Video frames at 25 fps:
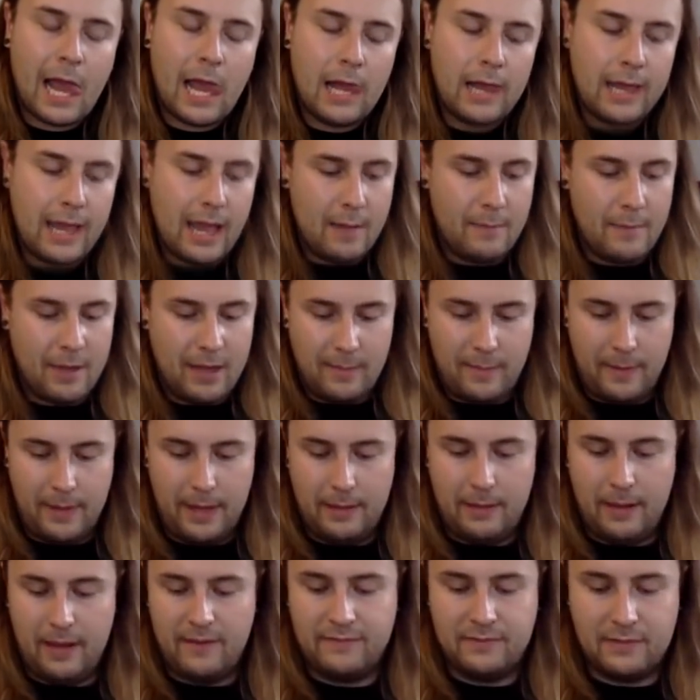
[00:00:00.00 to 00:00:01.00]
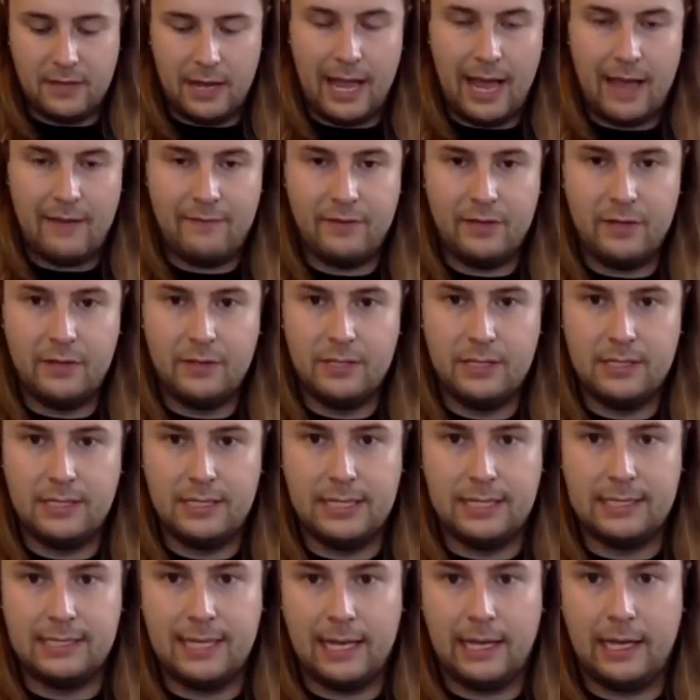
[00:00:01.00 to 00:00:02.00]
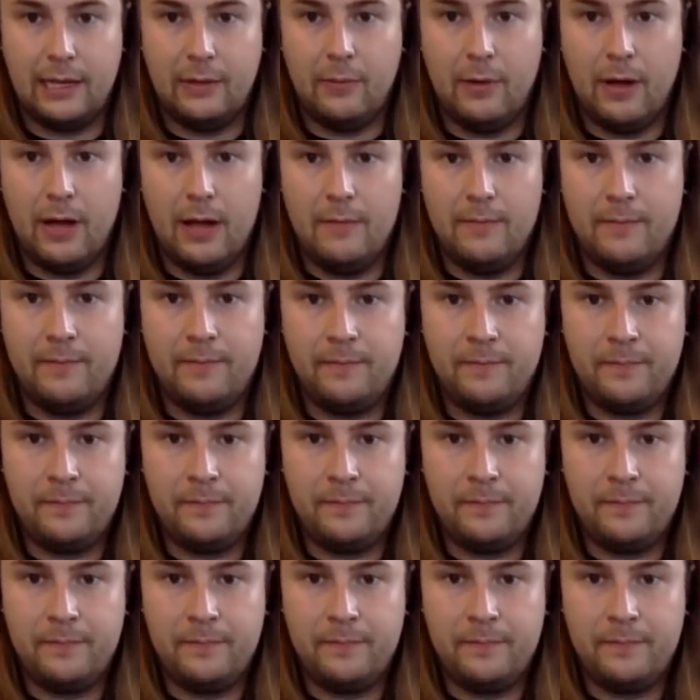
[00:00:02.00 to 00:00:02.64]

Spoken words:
Yeah, maybe. I have used a zigzaggy one.